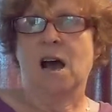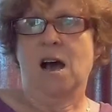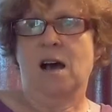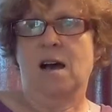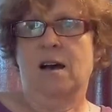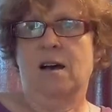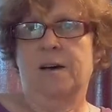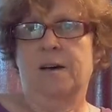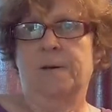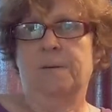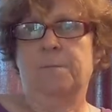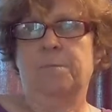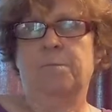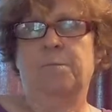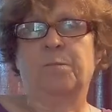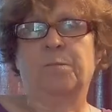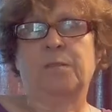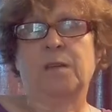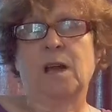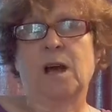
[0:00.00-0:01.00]

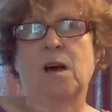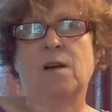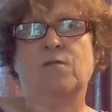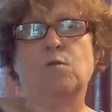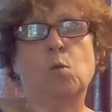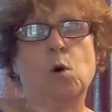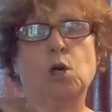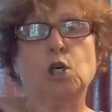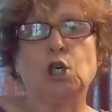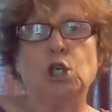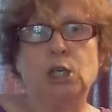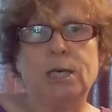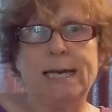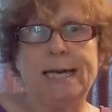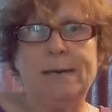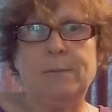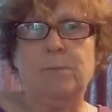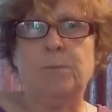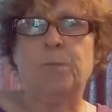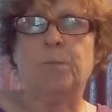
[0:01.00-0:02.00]
I've washed
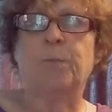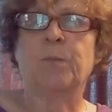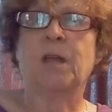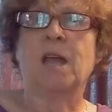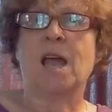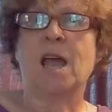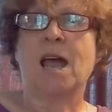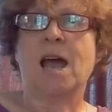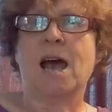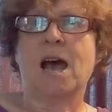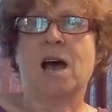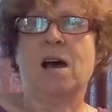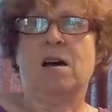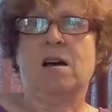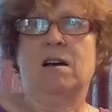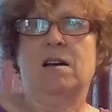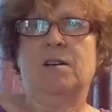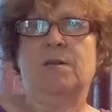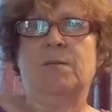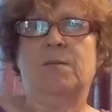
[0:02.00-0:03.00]
him
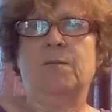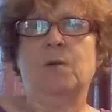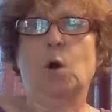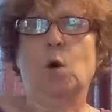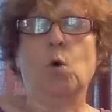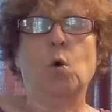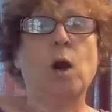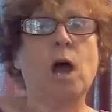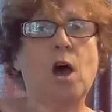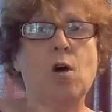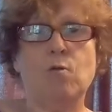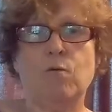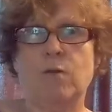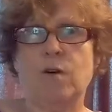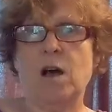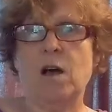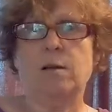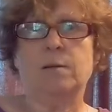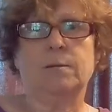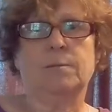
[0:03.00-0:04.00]
all
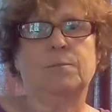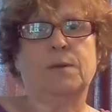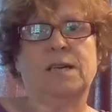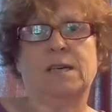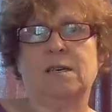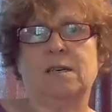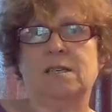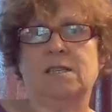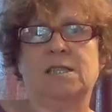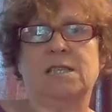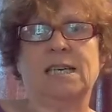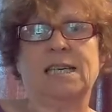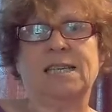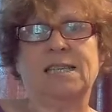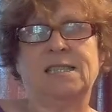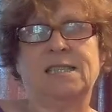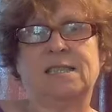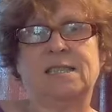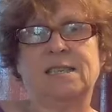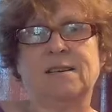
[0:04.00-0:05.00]
over because
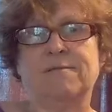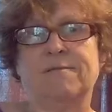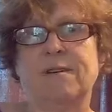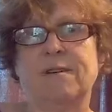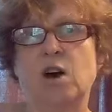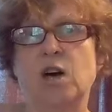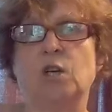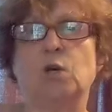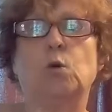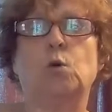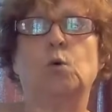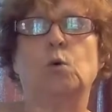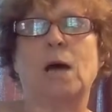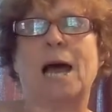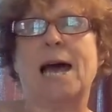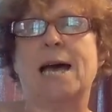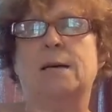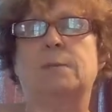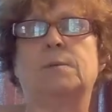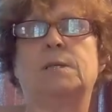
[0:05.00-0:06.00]
his vinyl
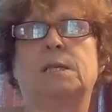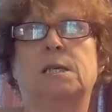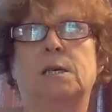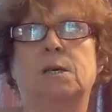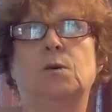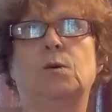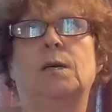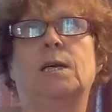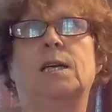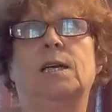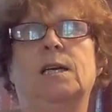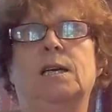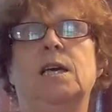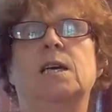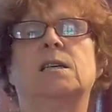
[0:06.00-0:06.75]
absolutely